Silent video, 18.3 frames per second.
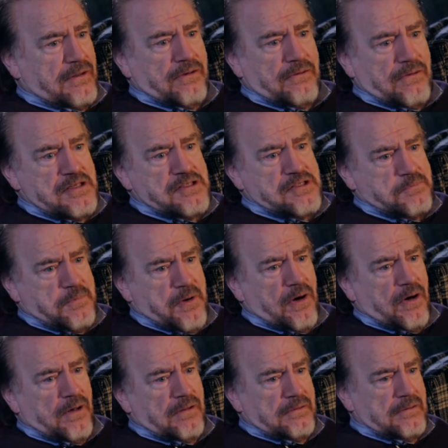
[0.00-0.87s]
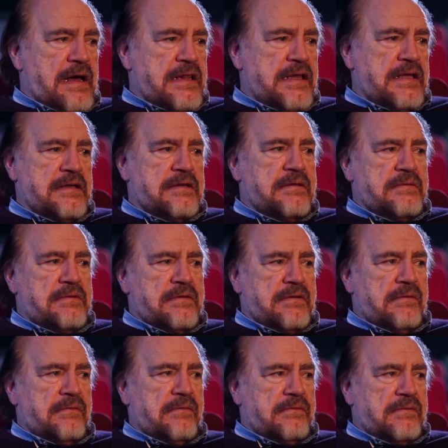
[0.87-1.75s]
a great spot. I think
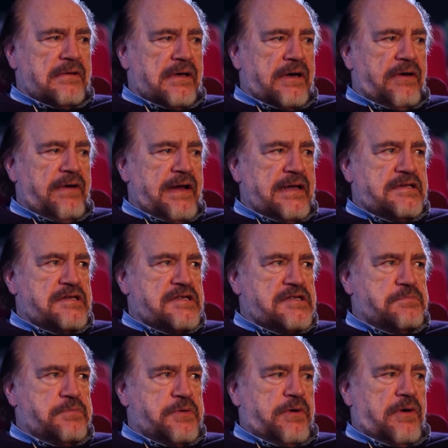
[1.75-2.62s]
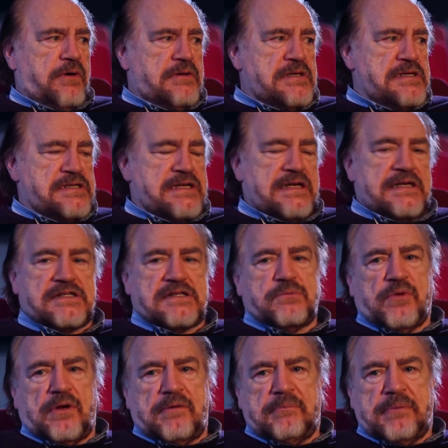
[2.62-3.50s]
De Laurentiis put all his
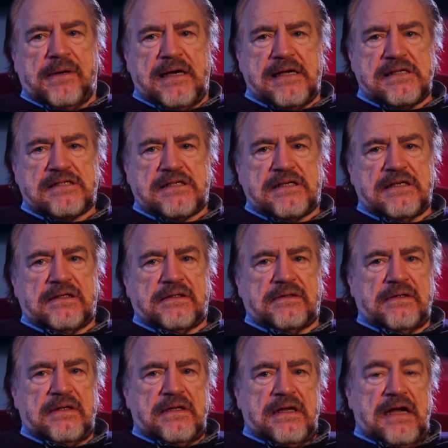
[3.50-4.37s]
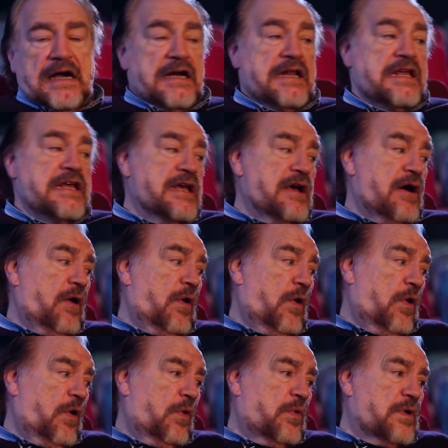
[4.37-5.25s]
eggs in one basket, and he
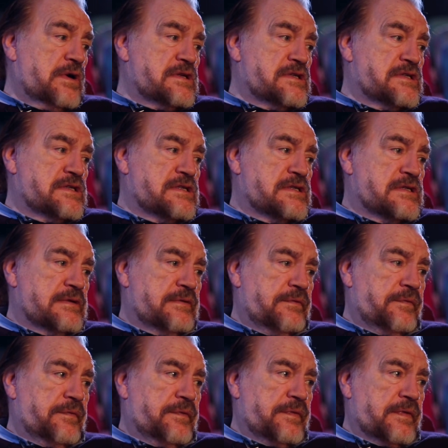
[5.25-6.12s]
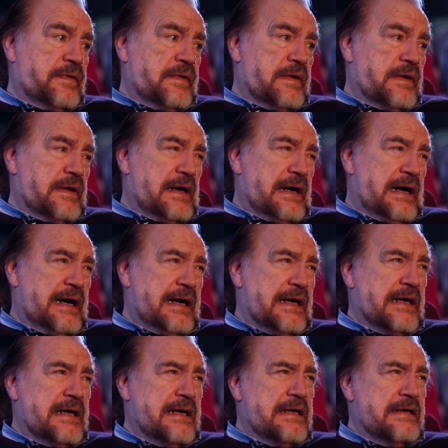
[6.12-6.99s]
always
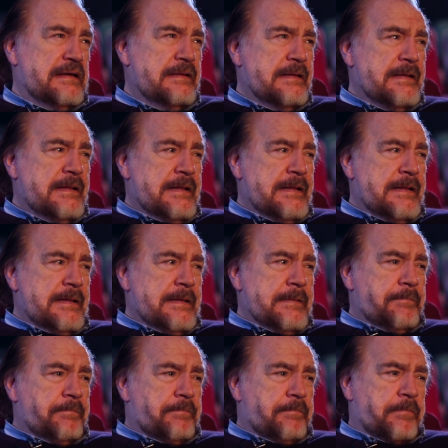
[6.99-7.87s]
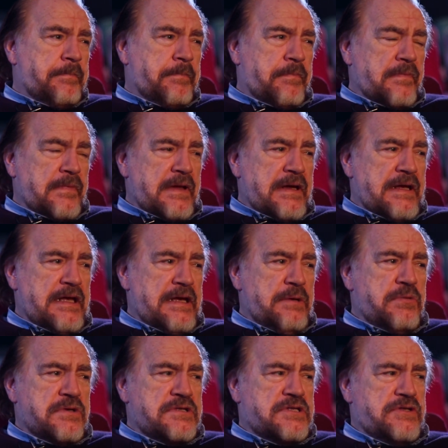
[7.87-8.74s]
had
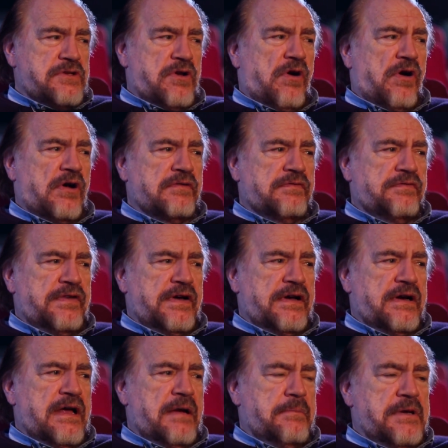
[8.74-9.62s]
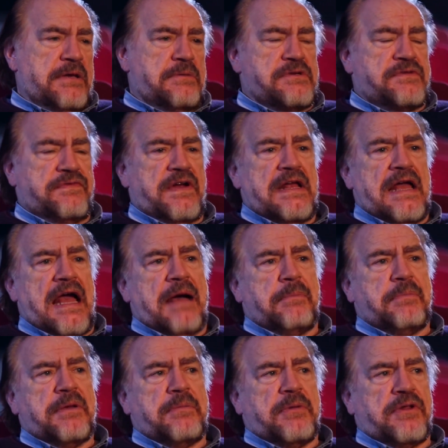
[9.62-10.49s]
he was not very, I mean, he was very
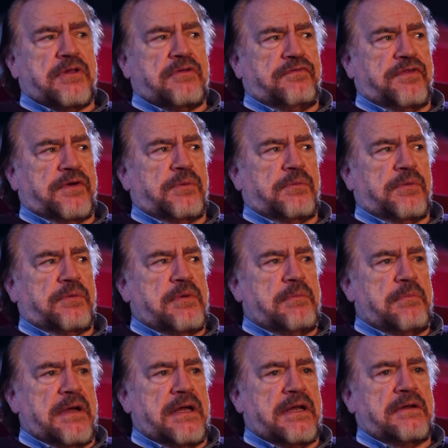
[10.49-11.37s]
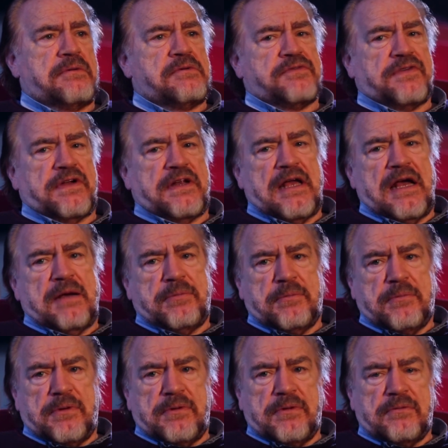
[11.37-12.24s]
happy about the film when we made it. He was very
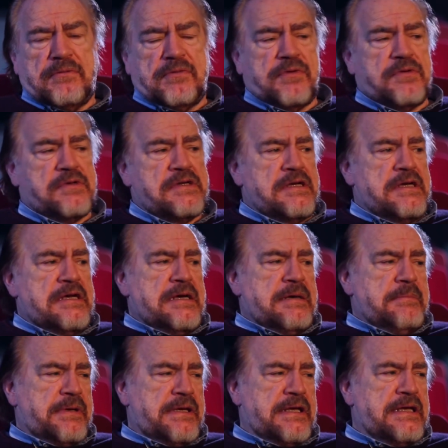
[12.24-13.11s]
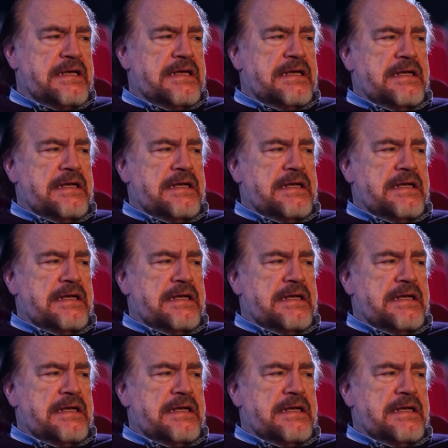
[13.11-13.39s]
happy about the reviews, but